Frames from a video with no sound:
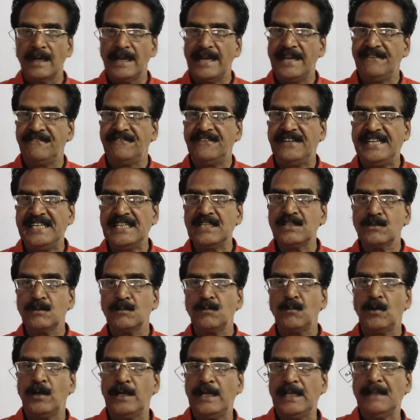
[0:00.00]
Hi friends,
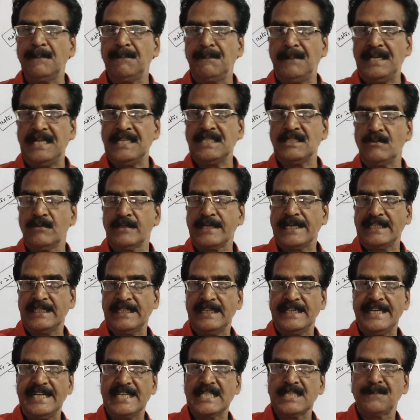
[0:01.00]
good morning. Please look at
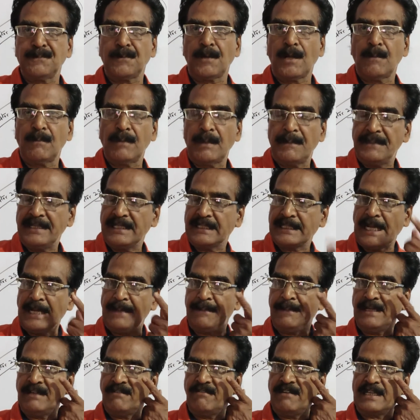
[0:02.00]
the next problem in
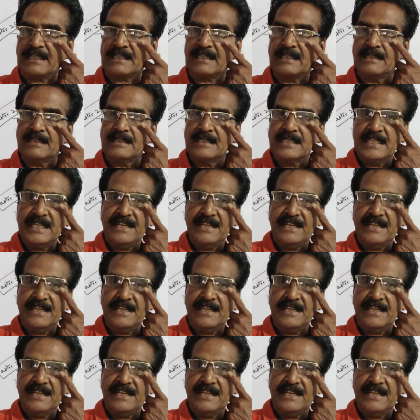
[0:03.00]
time and work.